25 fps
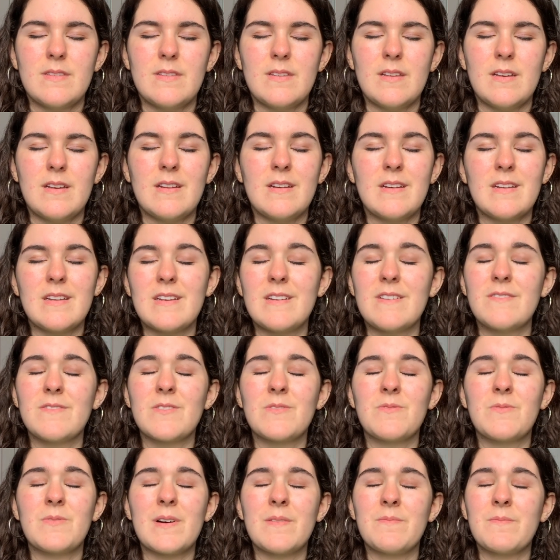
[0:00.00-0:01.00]
And
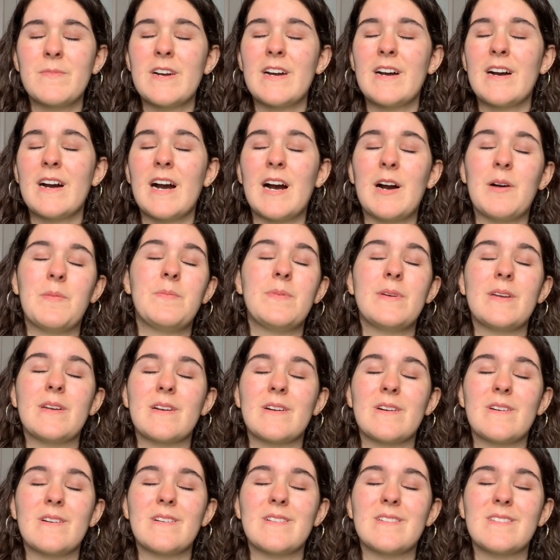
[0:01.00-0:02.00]
even when we're happy,
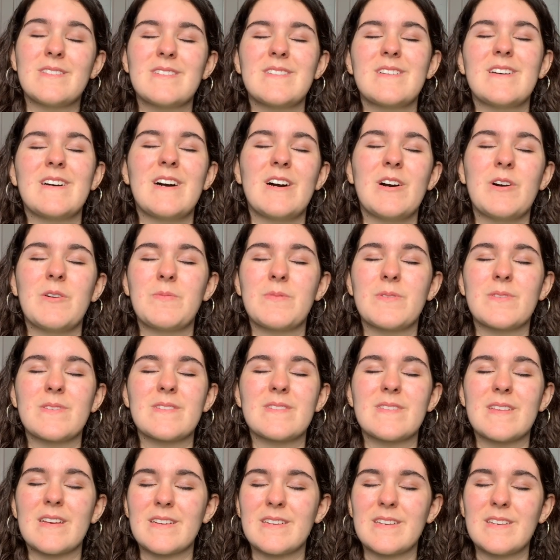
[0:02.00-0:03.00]
God, help us
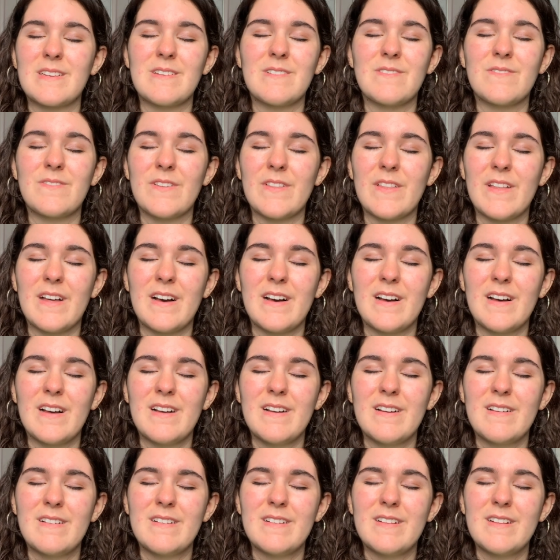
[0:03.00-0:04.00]
thank you for that.
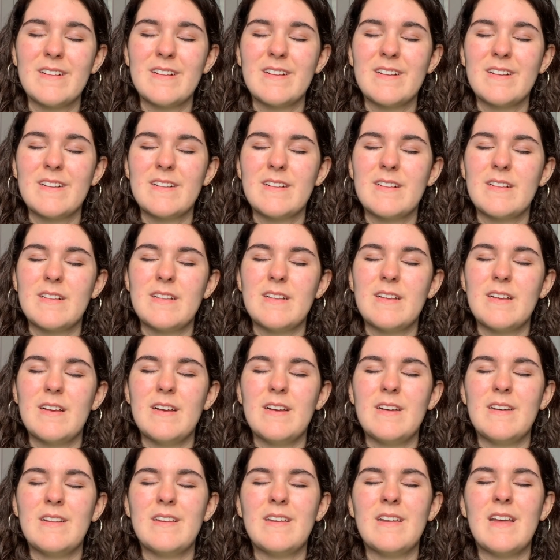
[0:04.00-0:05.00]

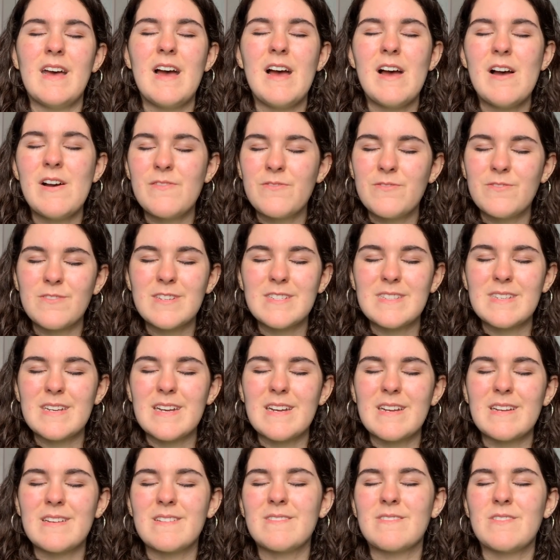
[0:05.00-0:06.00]
And every
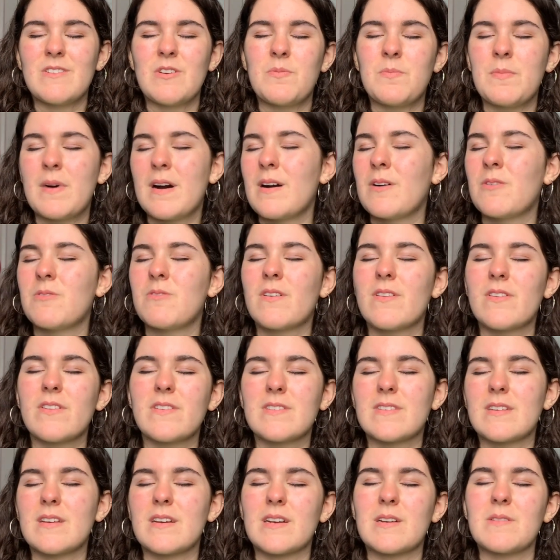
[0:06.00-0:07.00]
day, no matter what the
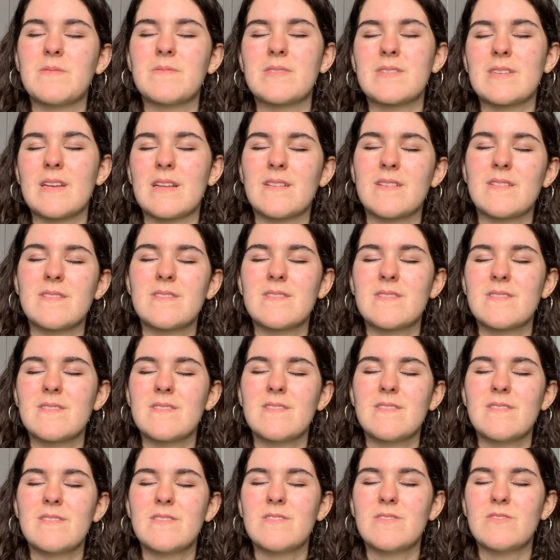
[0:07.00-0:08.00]
circumstance,
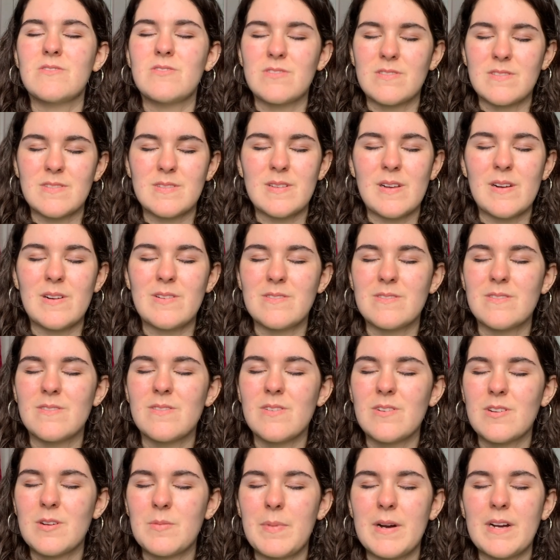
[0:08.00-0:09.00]
just let us
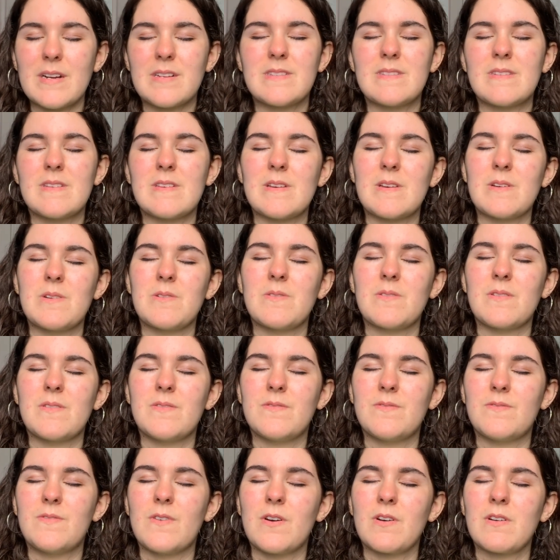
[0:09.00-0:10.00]
look back to you
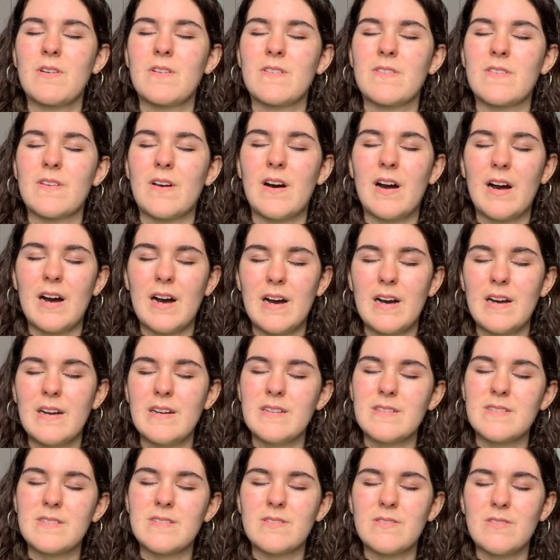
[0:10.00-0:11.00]
and focus our
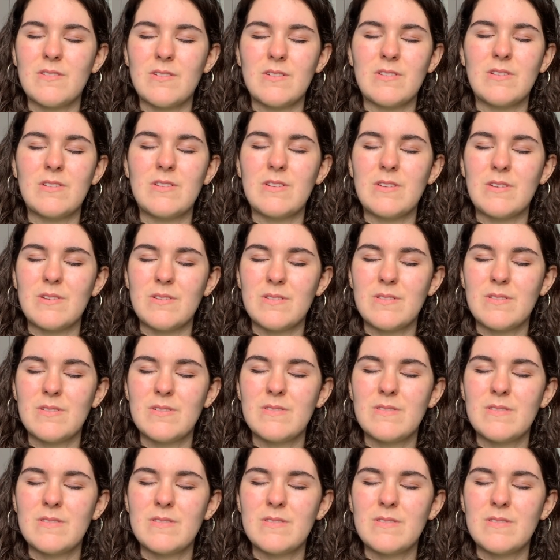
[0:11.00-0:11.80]
eyes on you.